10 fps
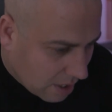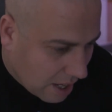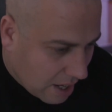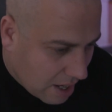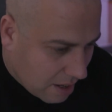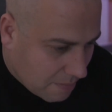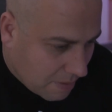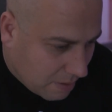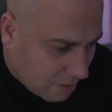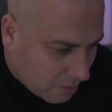
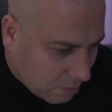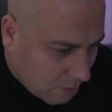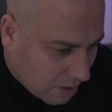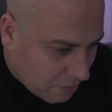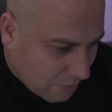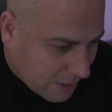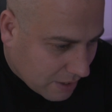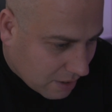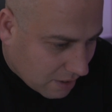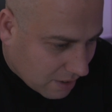What have we
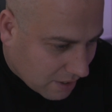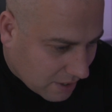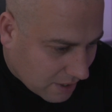got?